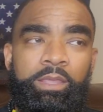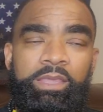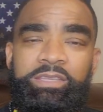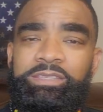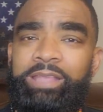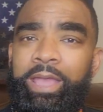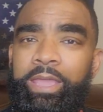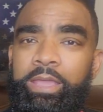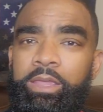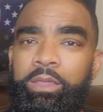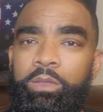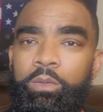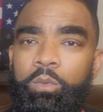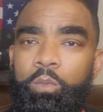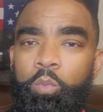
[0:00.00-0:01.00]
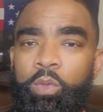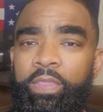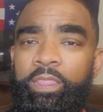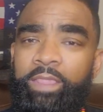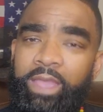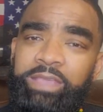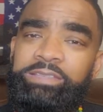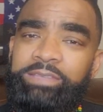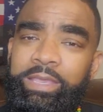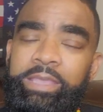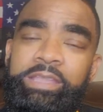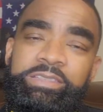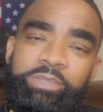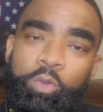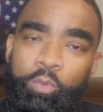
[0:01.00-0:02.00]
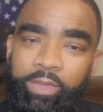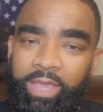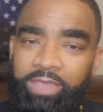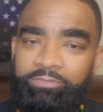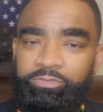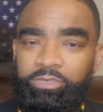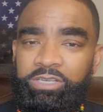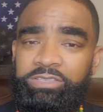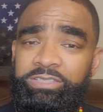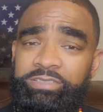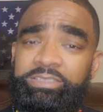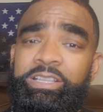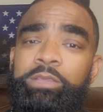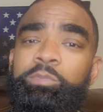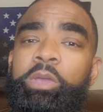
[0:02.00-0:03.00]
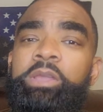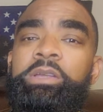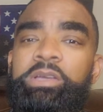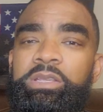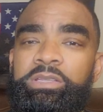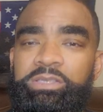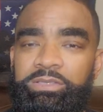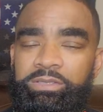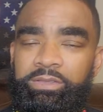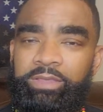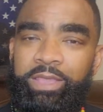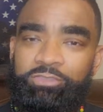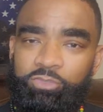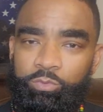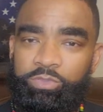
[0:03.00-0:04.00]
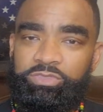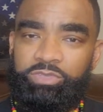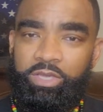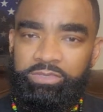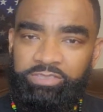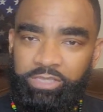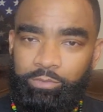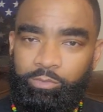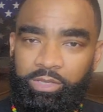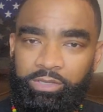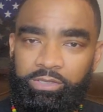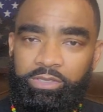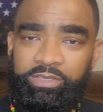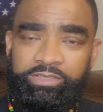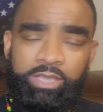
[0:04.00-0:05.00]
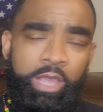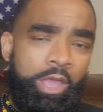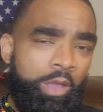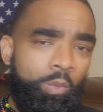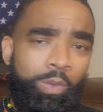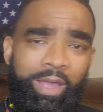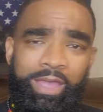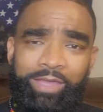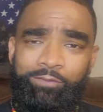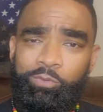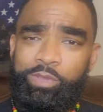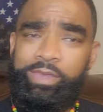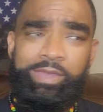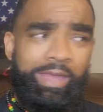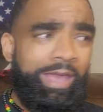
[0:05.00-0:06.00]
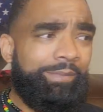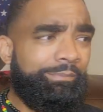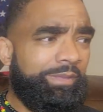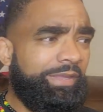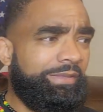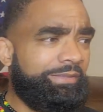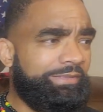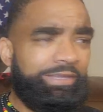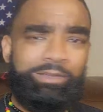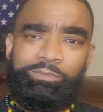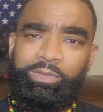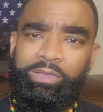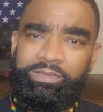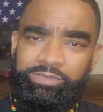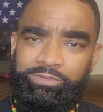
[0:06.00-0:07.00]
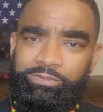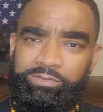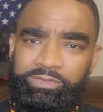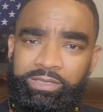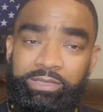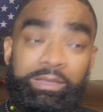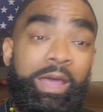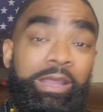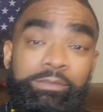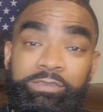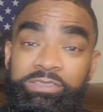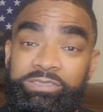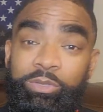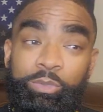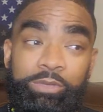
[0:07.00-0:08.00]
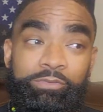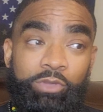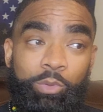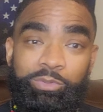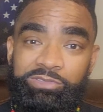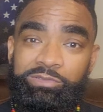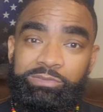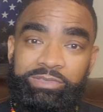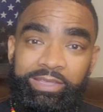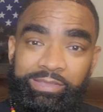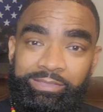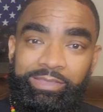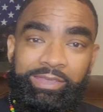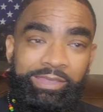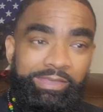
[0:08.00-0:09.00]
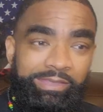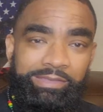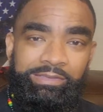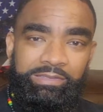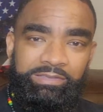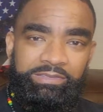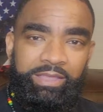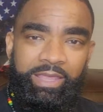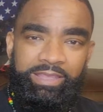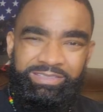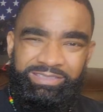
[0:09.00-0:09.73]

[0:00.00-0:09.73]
It's like when they say it's okay for us to celebrate us, that's when we start celebrating us. Why have we not been celebrating Juneteenth? A lot of us don't even know what Juneteenth is.